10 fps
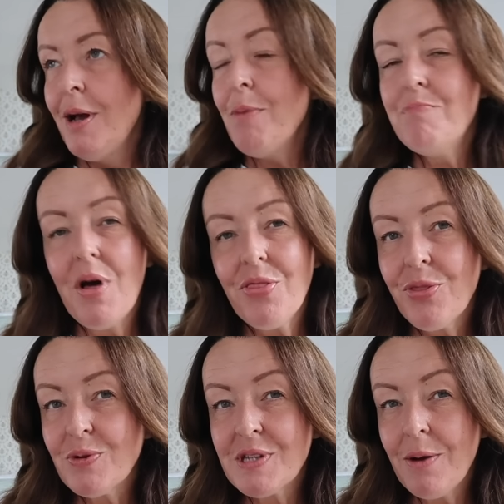a
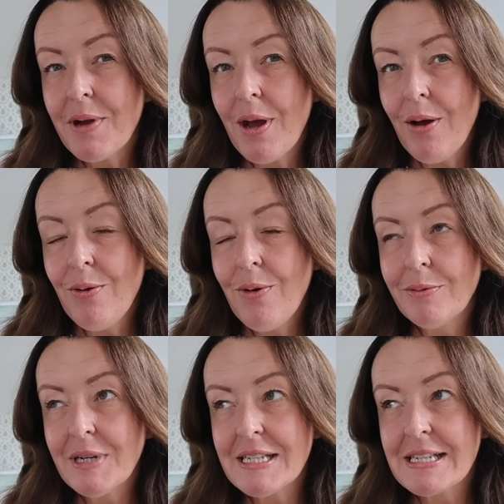month or so ago, I'm
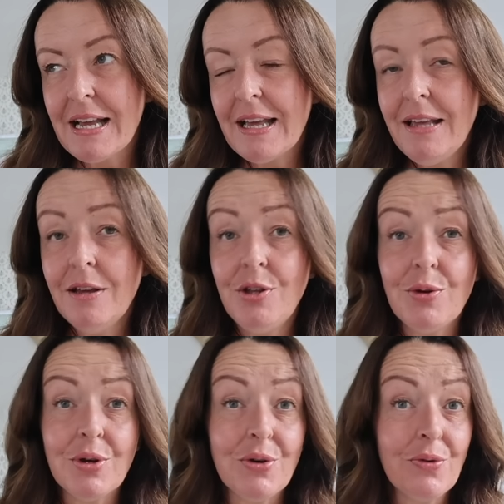going to say. You
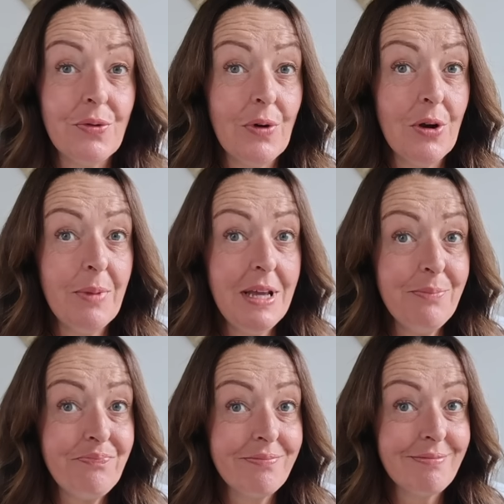can follow me.
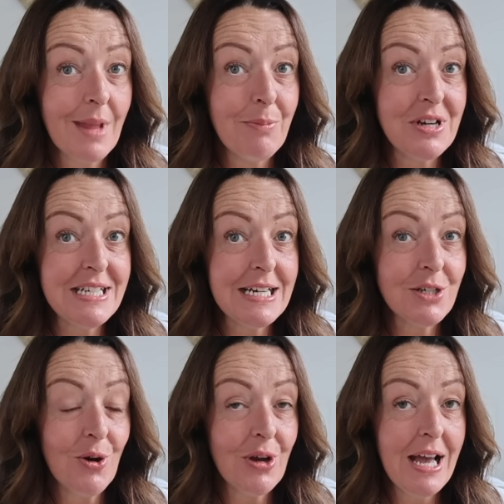My
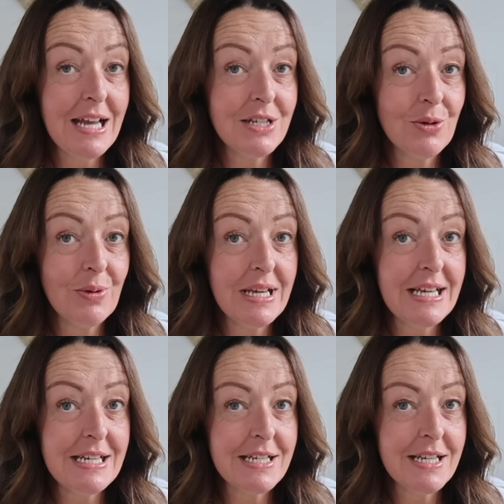TikTok handle
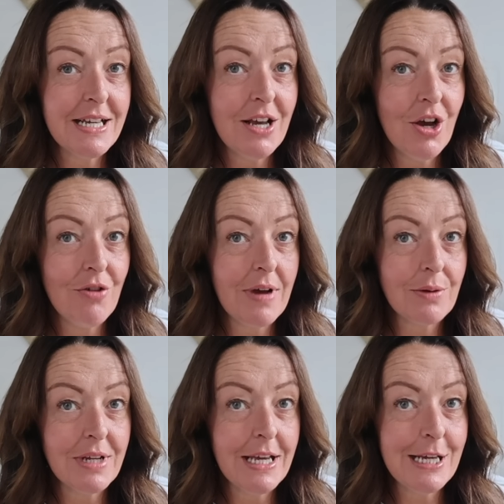is
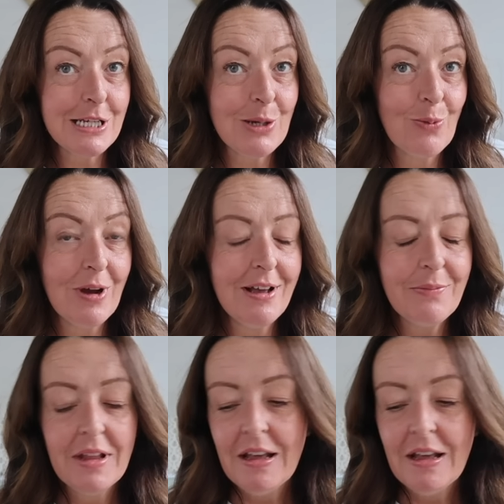around here somewhere.